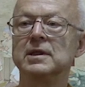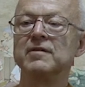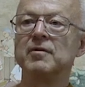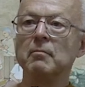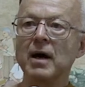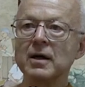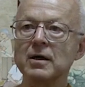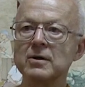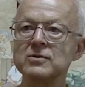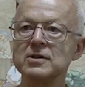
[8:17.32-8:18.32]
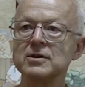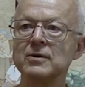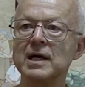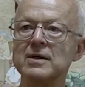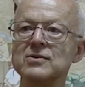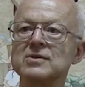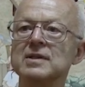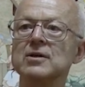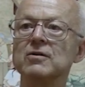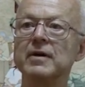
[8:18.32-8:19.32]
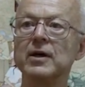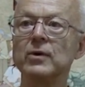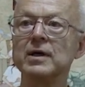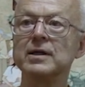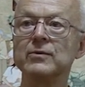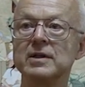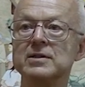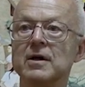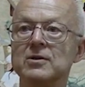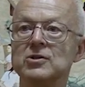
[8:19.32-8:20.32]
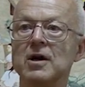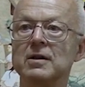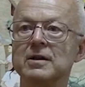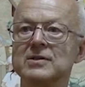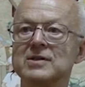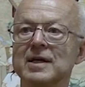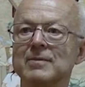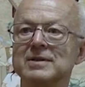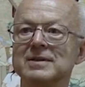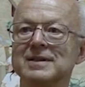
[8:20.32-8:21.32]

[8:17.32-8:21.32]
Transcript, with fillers: If a monk goes into a house, they know very quickly where the dark chocolate is kept.